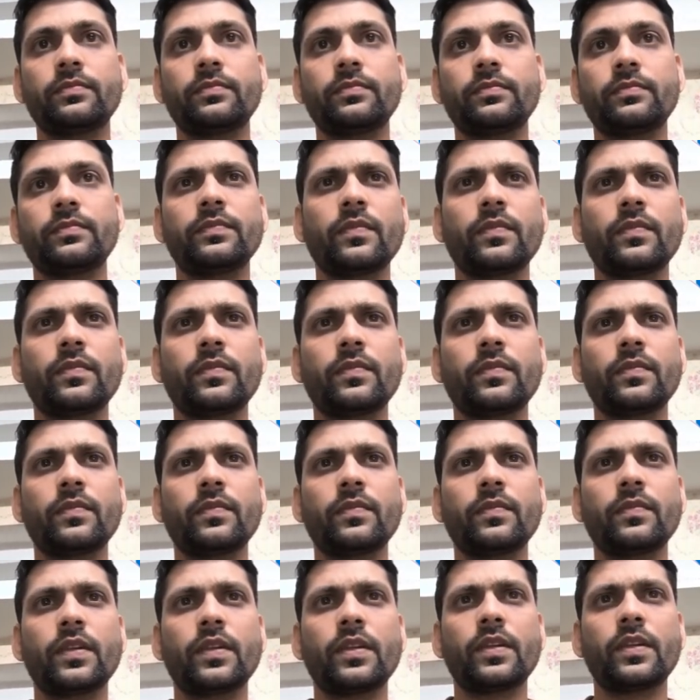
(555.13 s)
Round
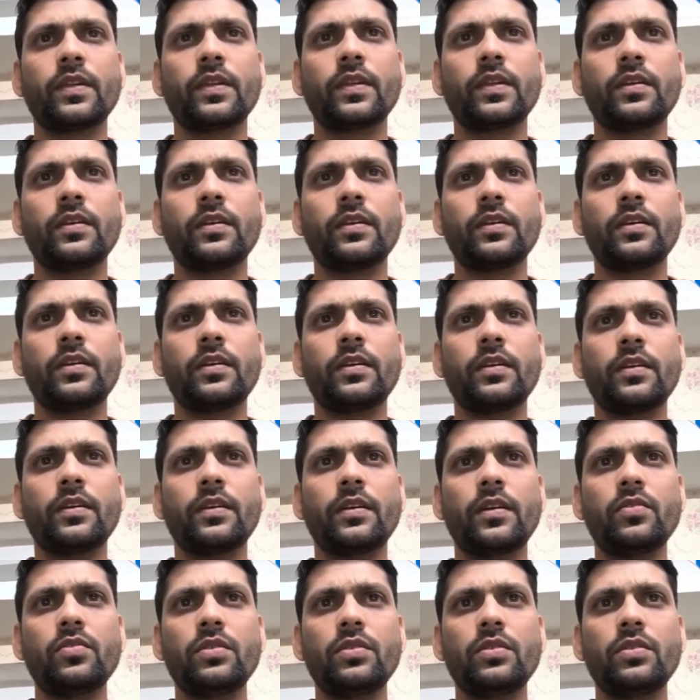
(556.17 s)

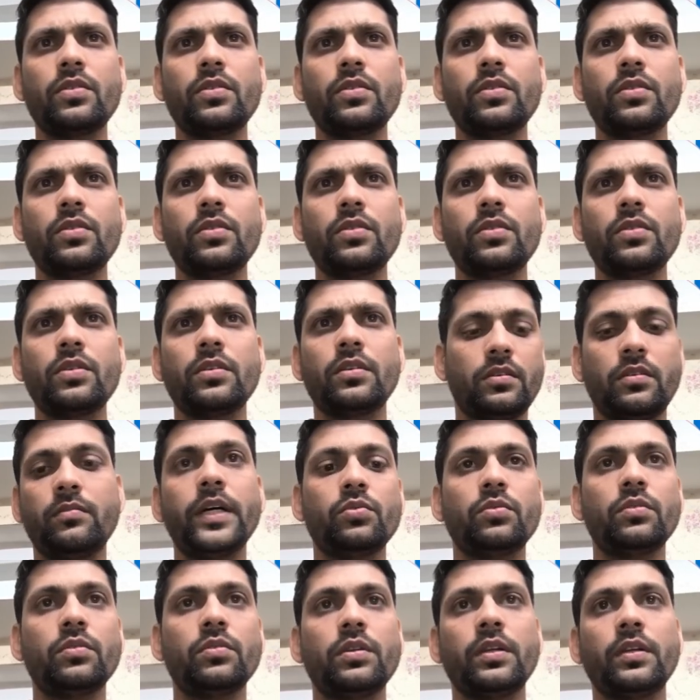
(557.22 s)
by 2.
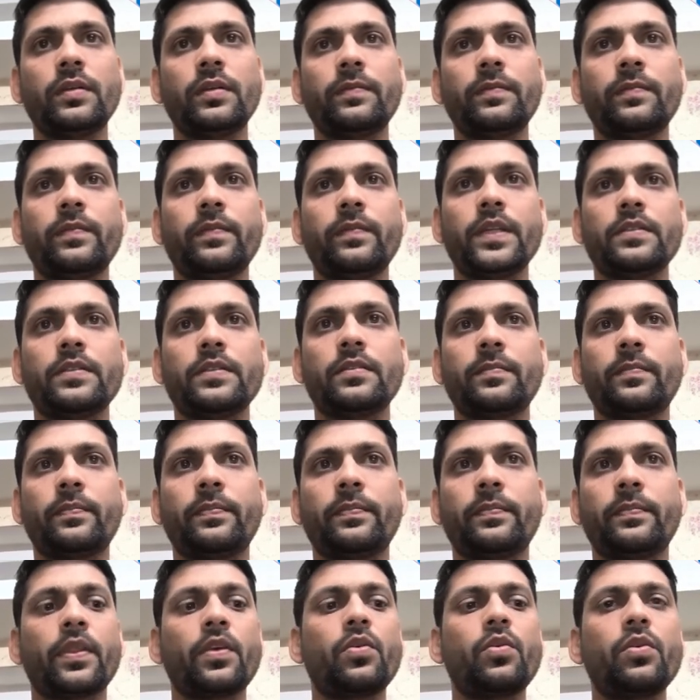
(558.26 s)
This.
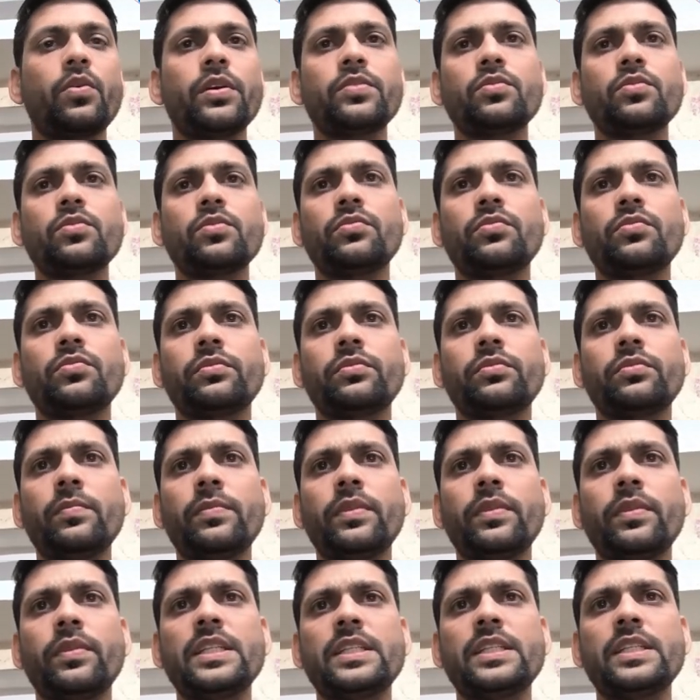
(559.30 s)
Okay, so from
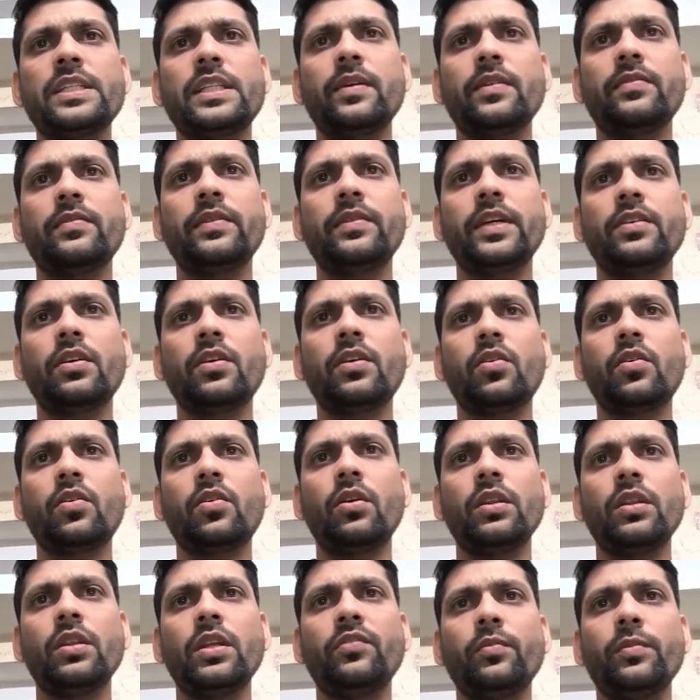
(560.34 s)
this table we got all the
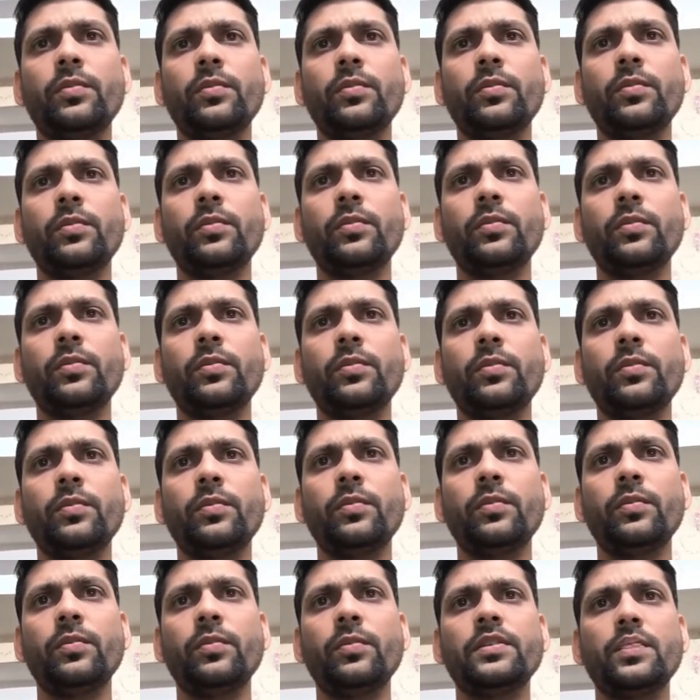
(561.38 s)
information. One more thing,
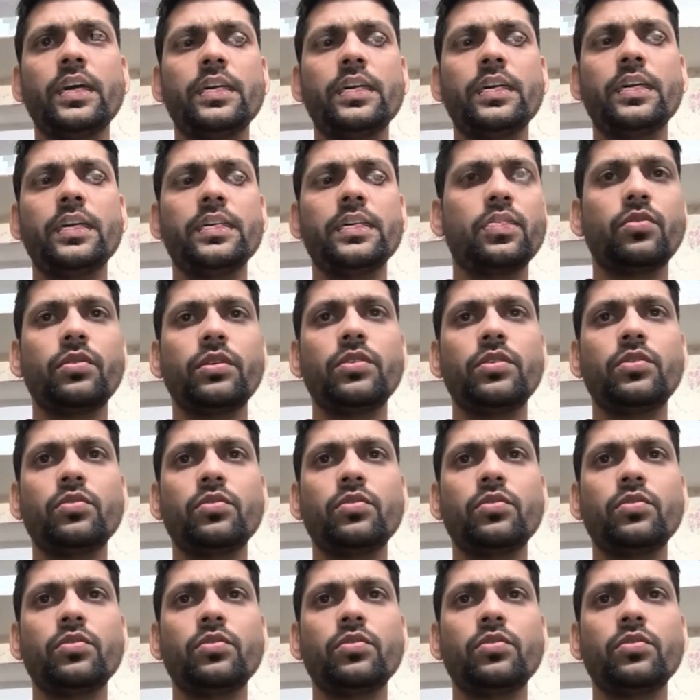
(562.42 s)
we are going